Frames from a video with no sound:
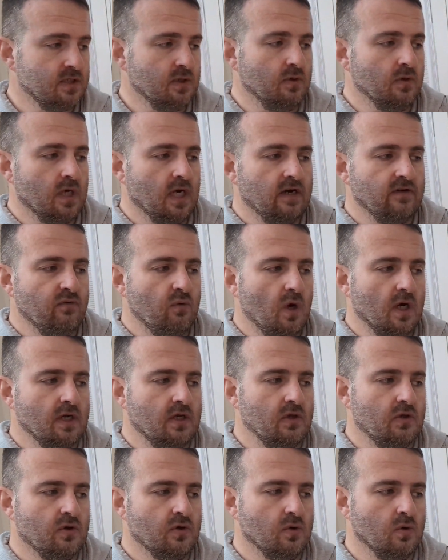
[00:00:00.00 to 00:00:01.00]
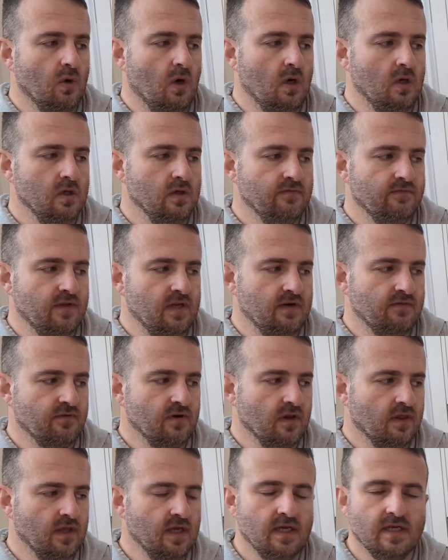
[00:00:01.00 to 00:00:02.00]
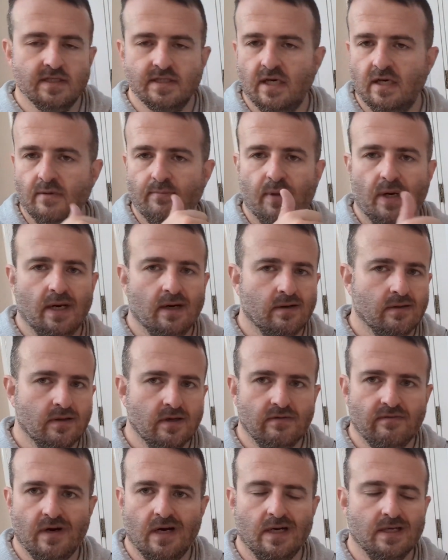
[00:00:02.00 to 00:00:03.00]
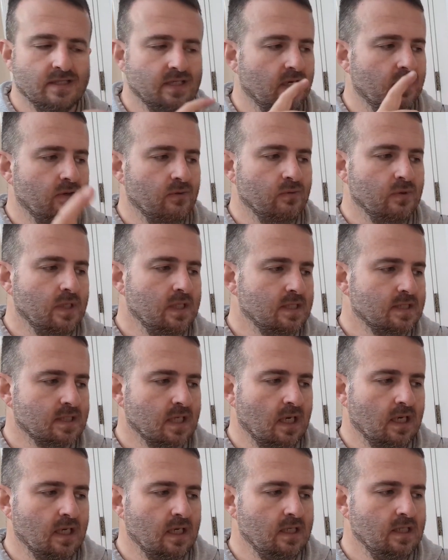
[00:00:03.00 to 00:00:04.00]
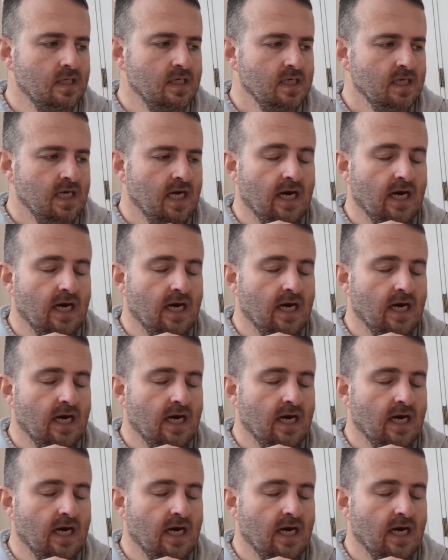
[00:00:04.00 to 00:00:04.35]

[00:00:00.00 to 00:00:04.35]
So it'll kind of walk you through all of the different things, how to pair the device, how to reset it,